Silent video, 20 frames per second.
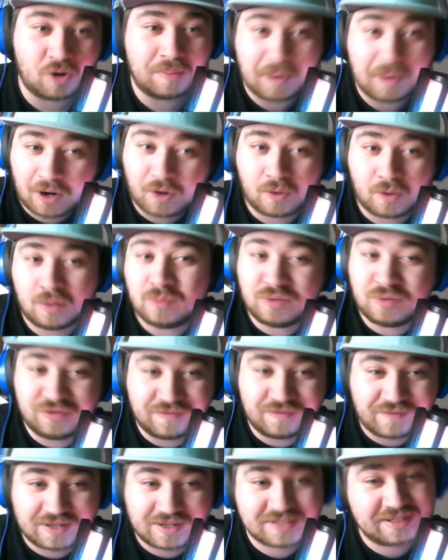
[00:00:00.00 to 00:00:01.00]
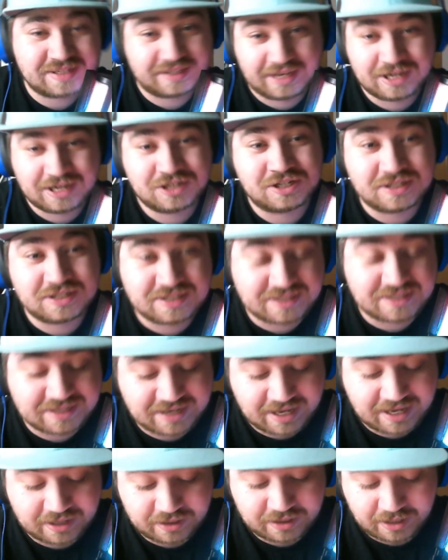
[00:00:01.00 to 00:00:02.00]
paranormal investigations
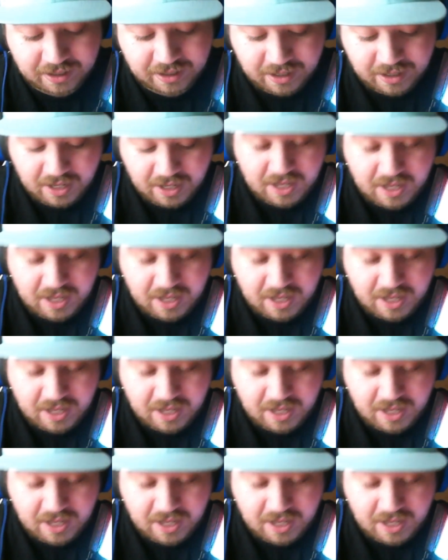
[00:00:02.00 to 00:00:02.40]
together,